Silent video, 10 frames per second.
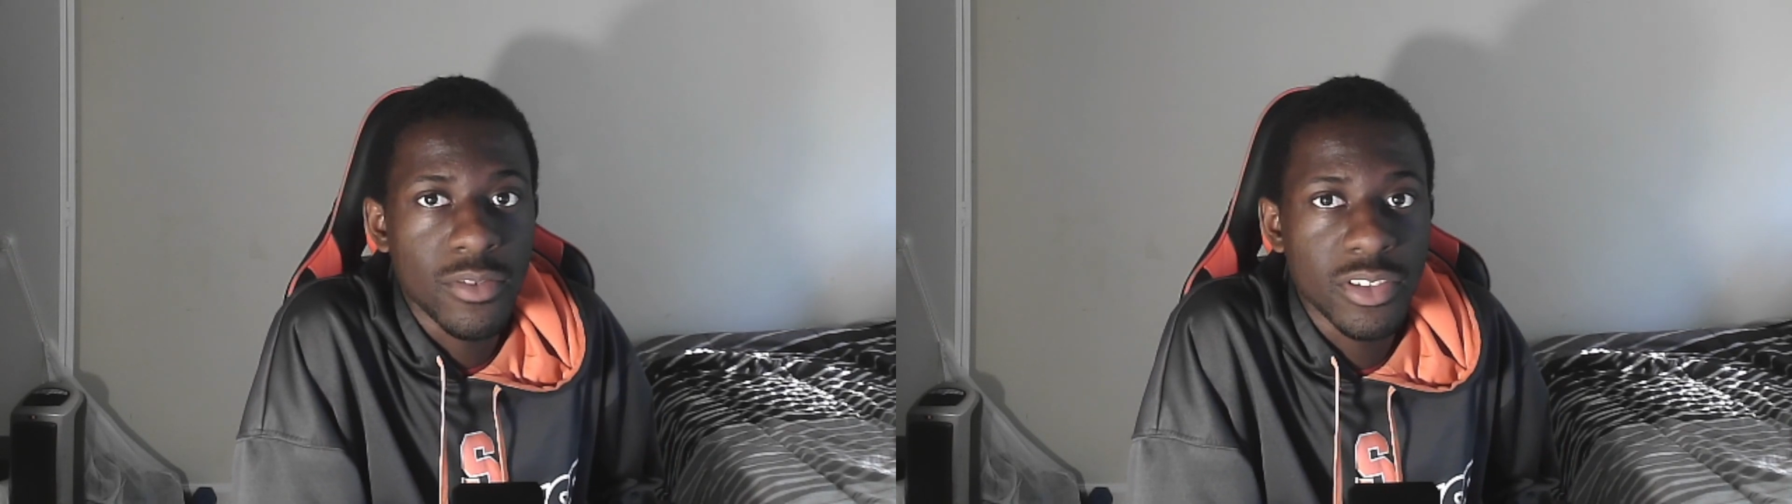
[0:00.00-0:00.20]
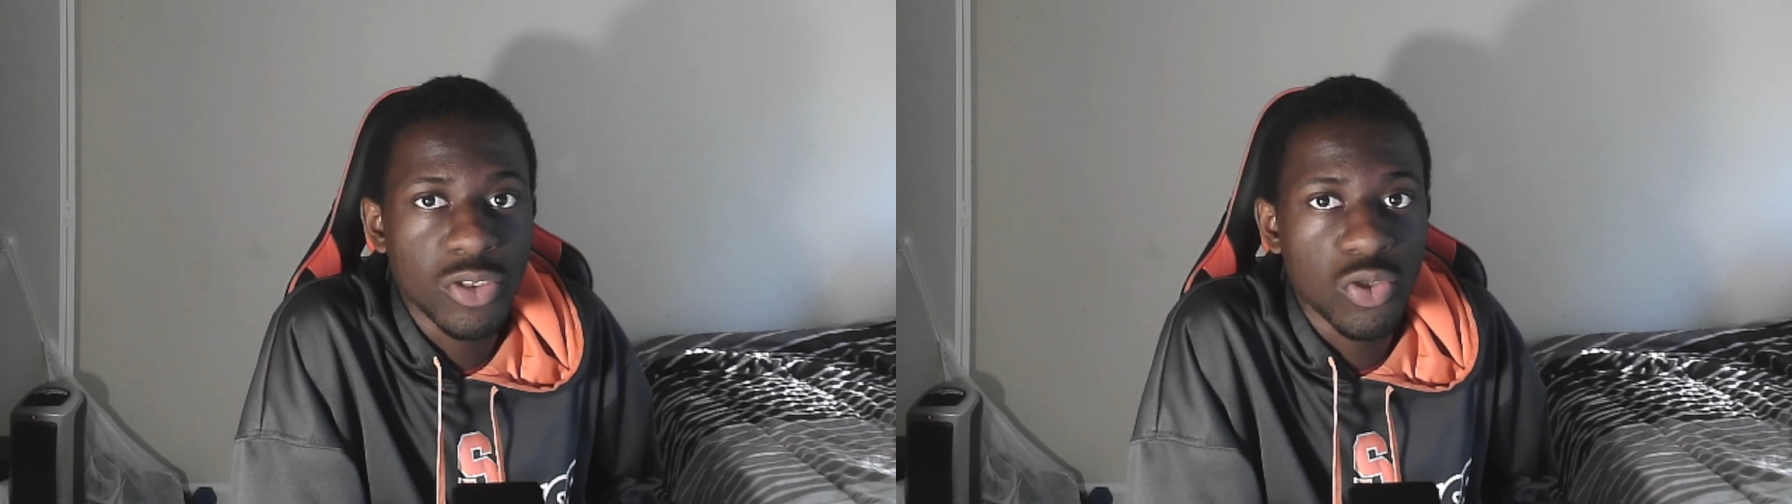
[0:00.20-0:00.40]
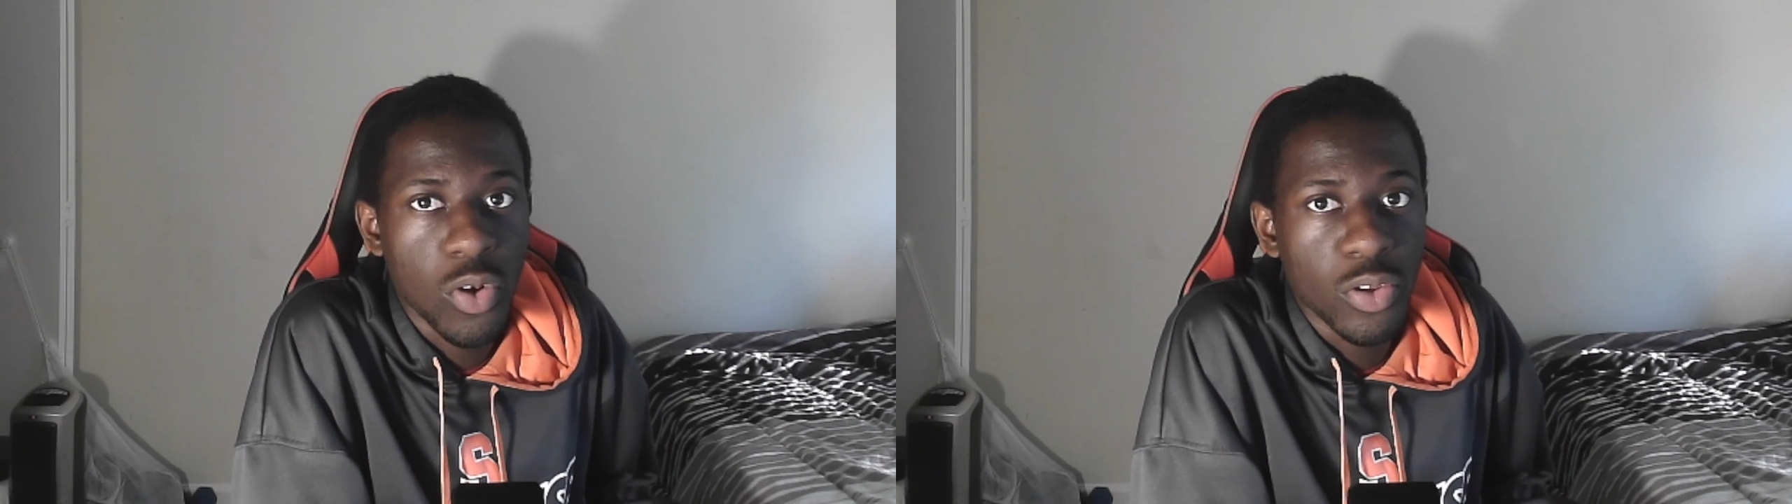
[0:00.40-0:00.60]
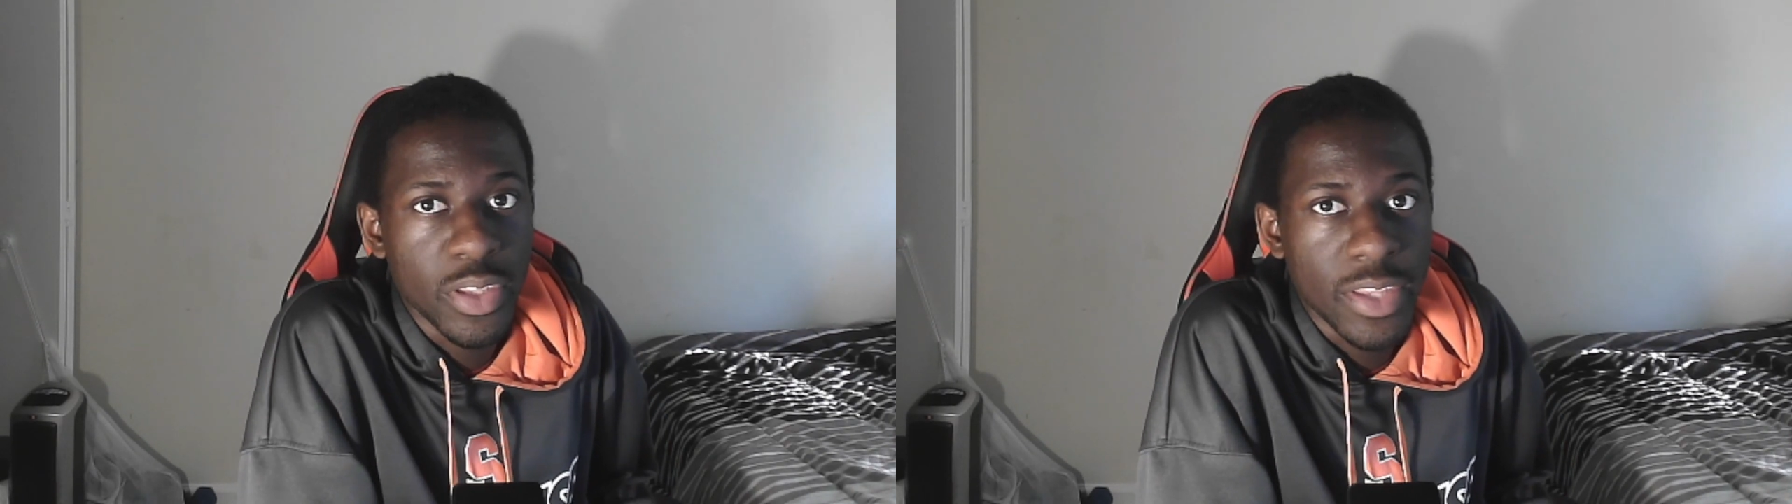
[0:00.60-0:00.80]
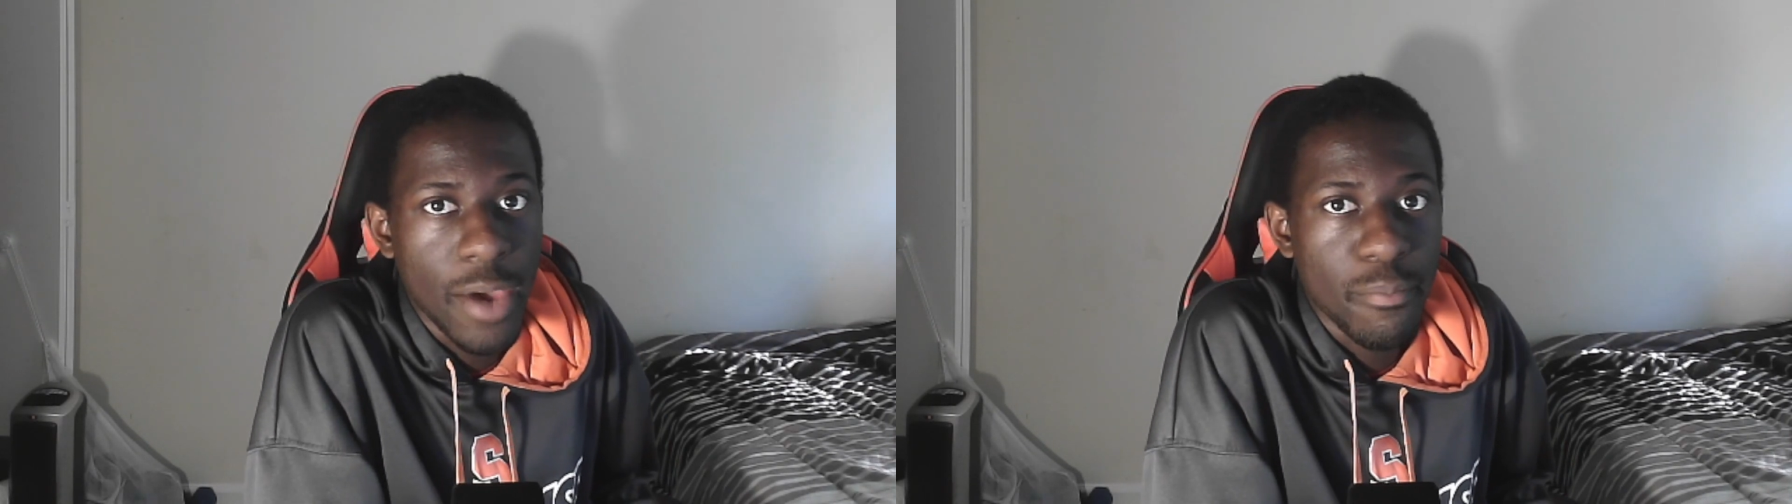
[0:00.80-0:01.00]
really
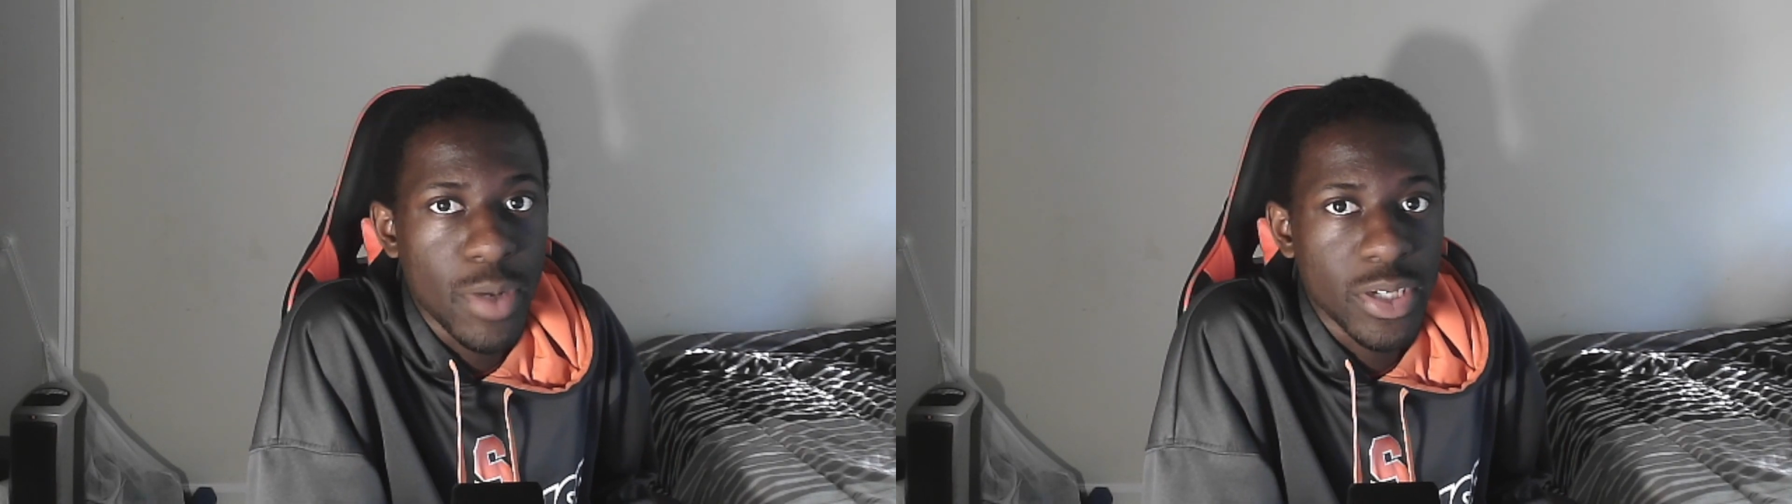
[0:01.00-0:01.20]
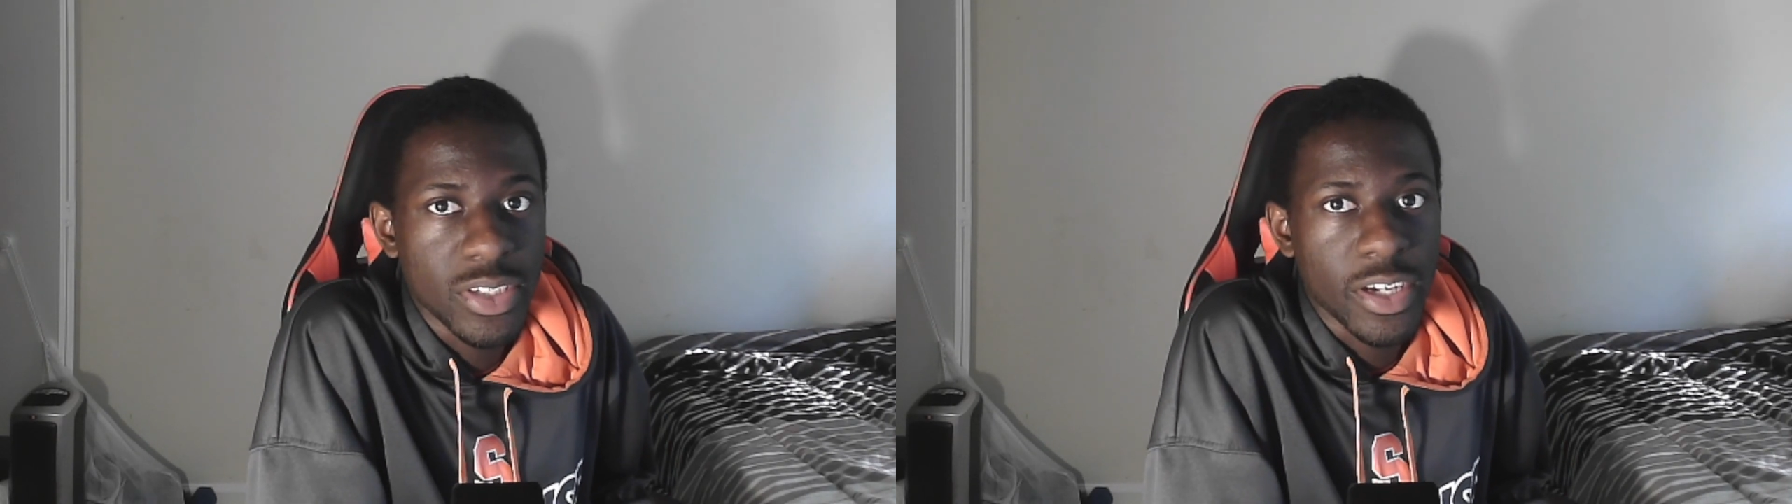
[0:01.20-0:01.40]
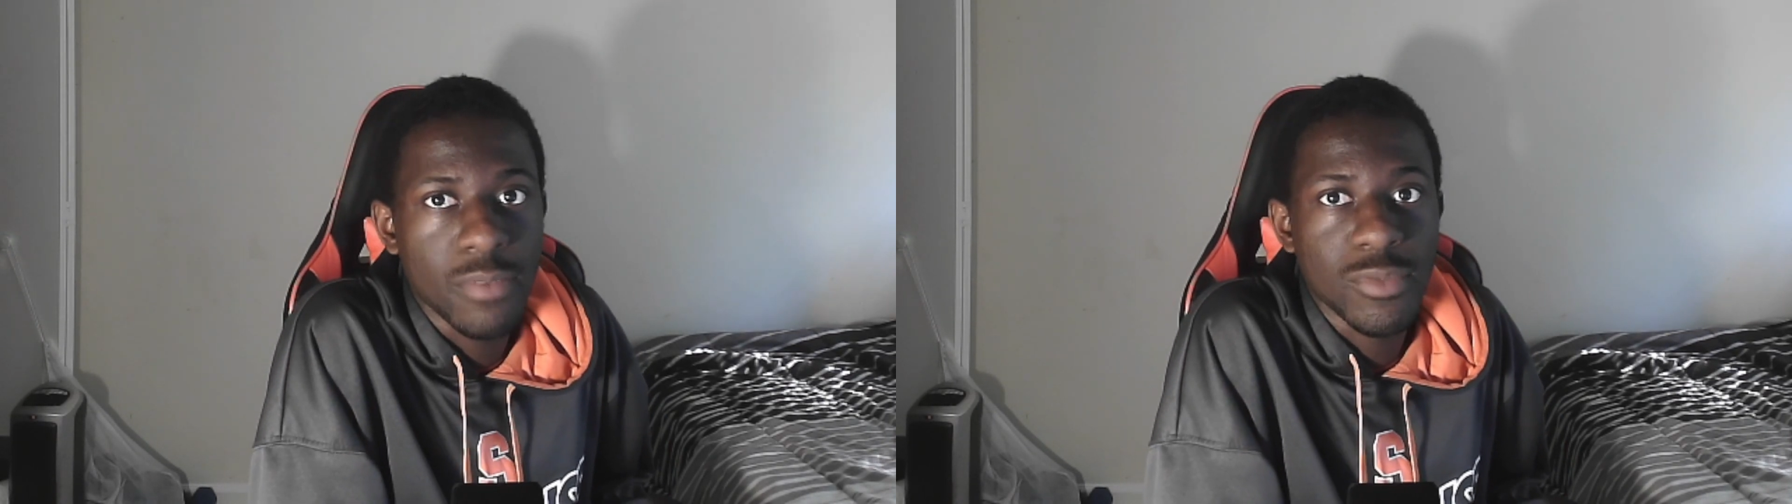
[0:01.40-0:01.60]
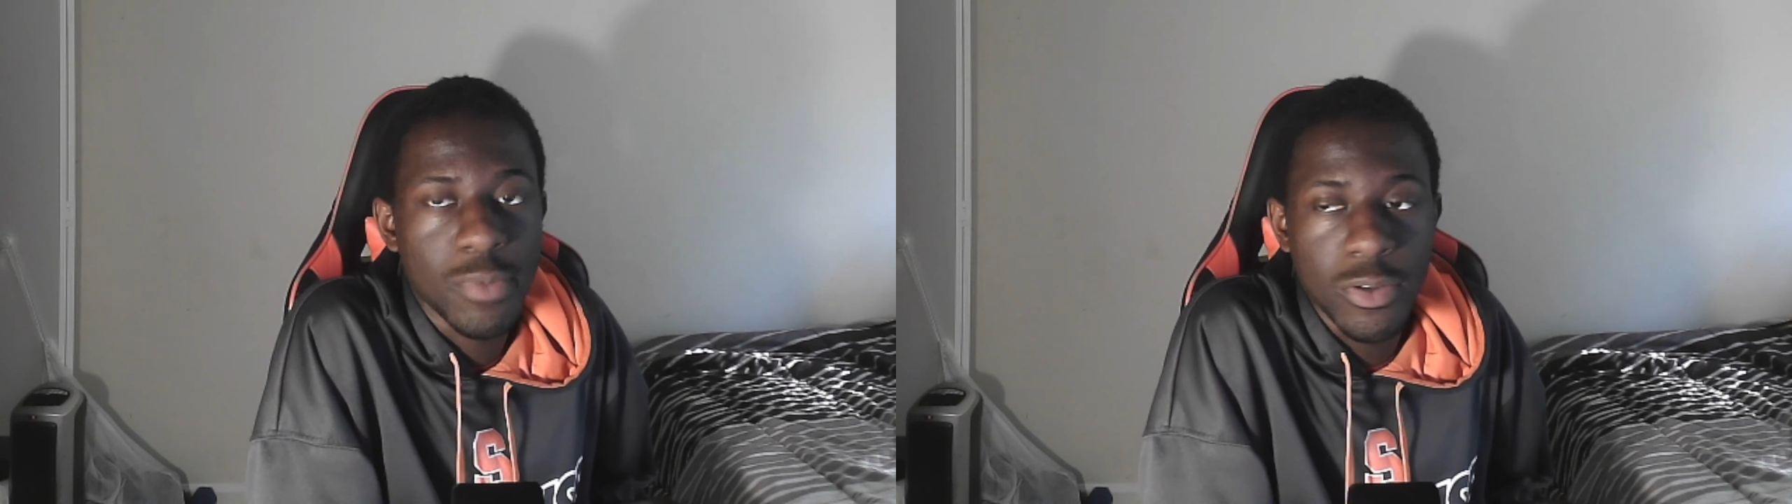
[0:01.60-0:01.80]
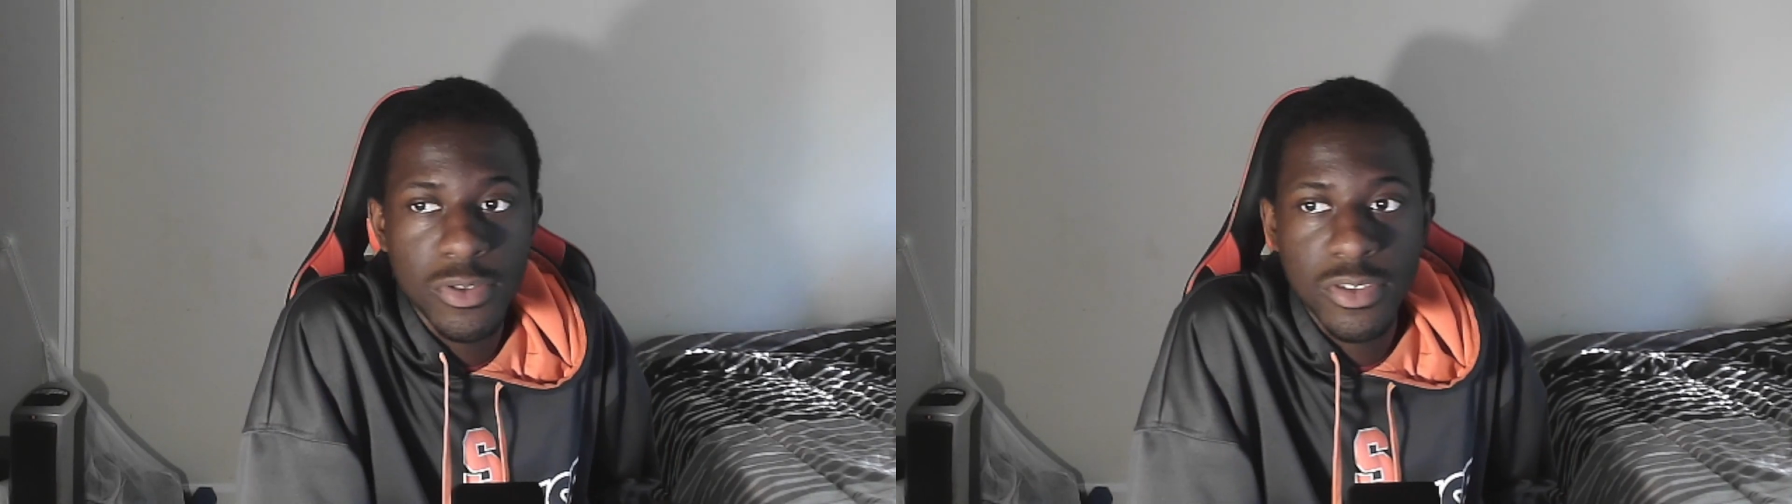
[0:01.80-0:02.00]
drawing that much like I'm
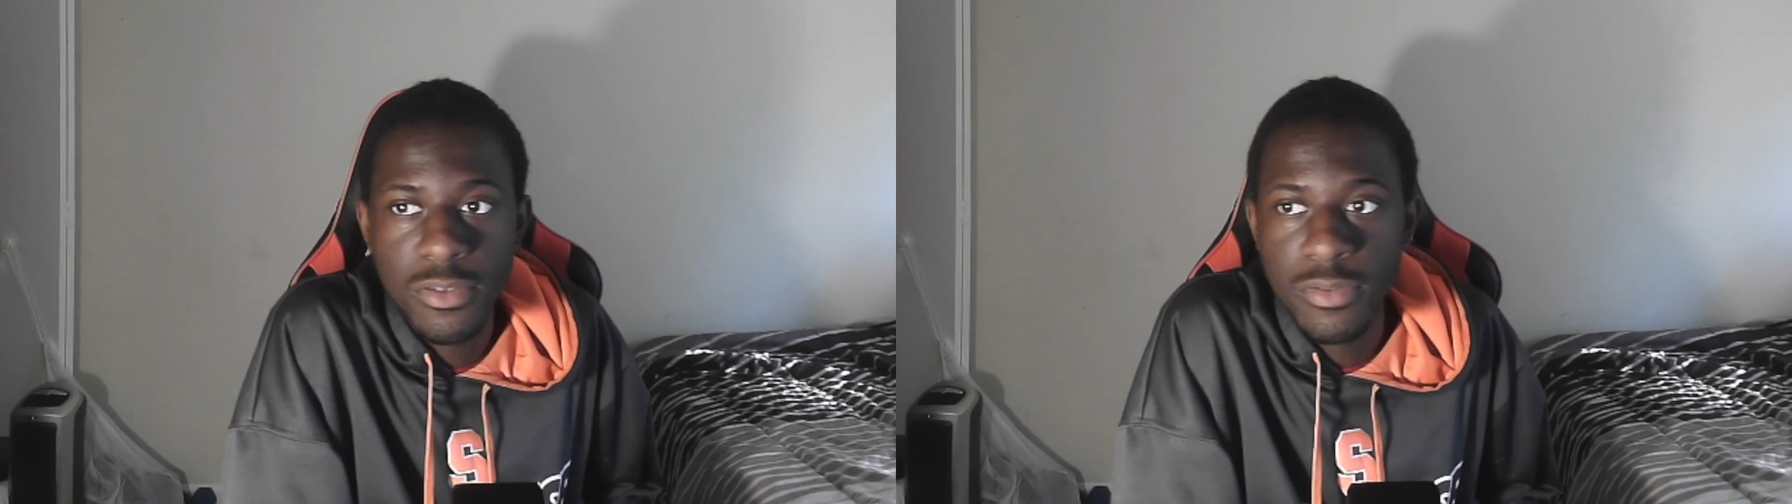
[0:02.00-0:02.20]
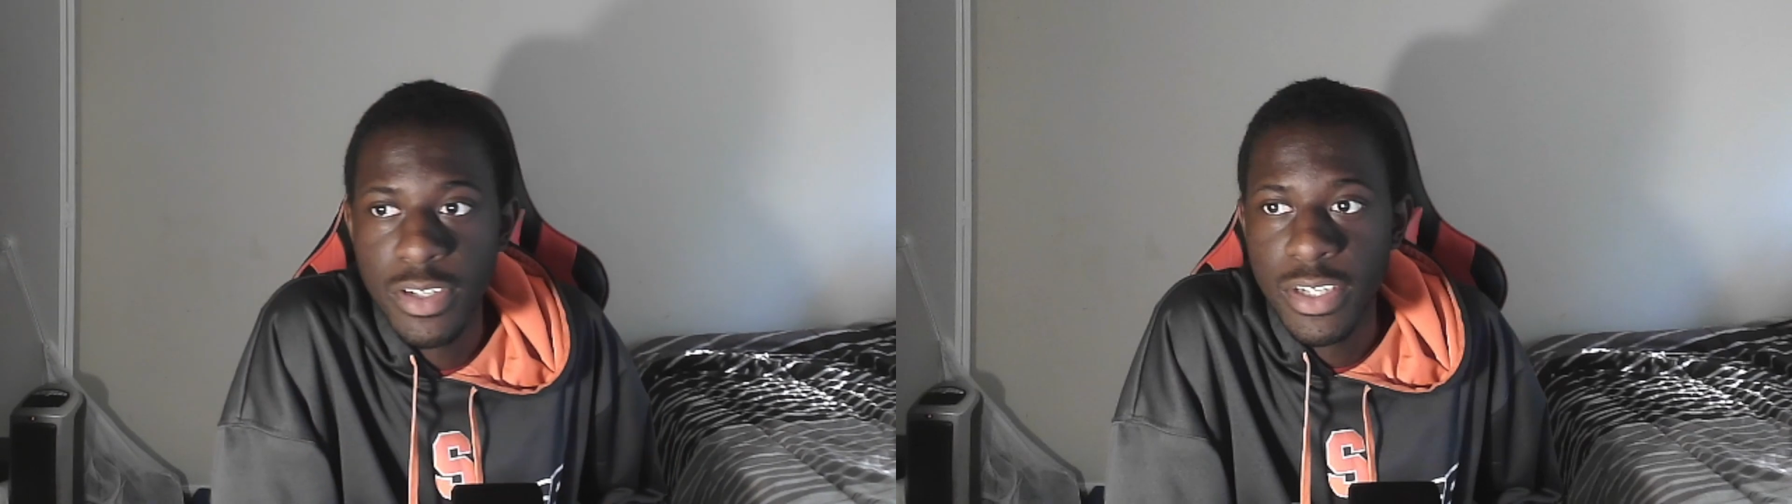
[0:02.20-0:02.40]
supposed to